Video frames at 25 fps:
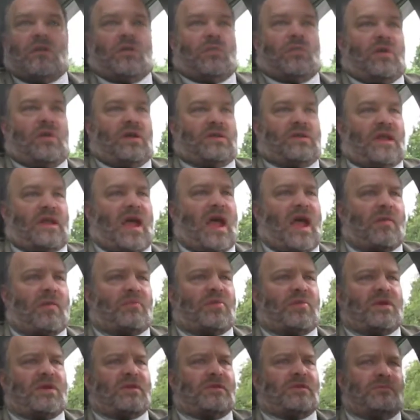What
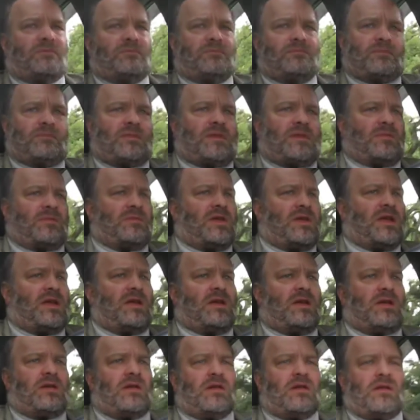happened to
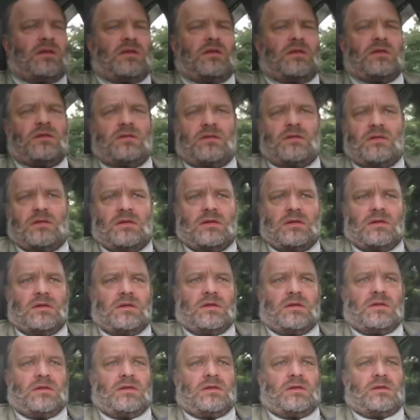me,
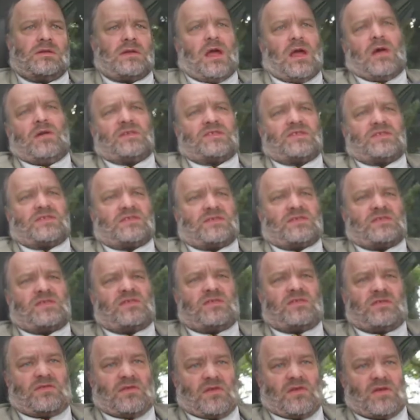now it's
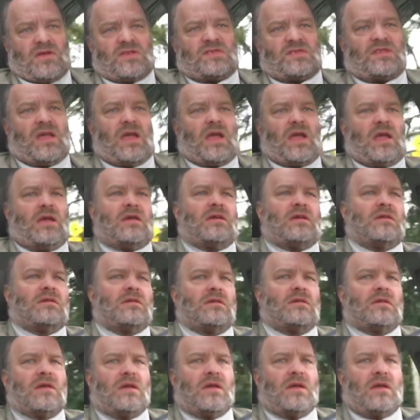Thursday,
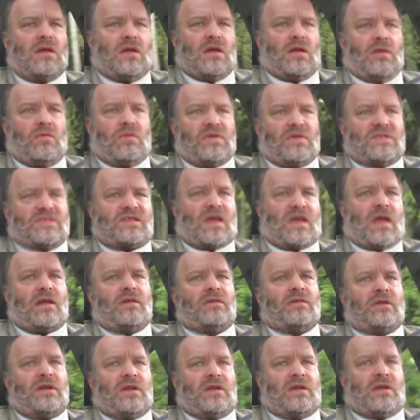it was
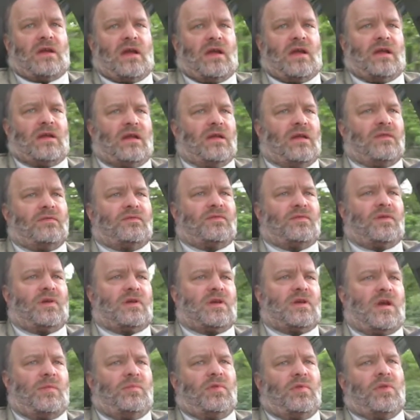Saturday night, and for a
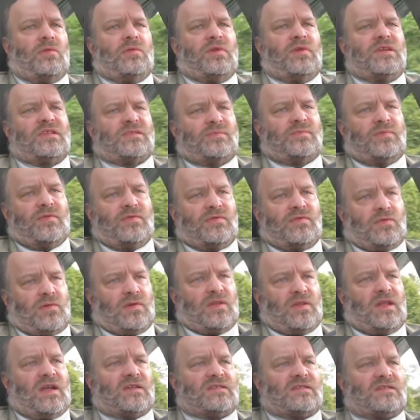couple of weeks
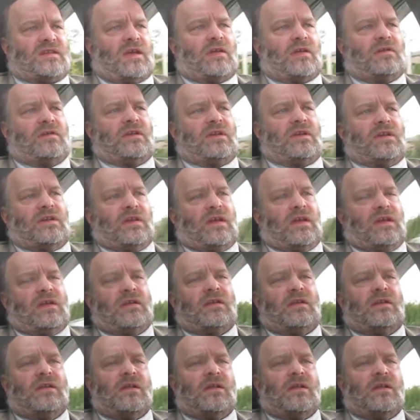before that Saturday night,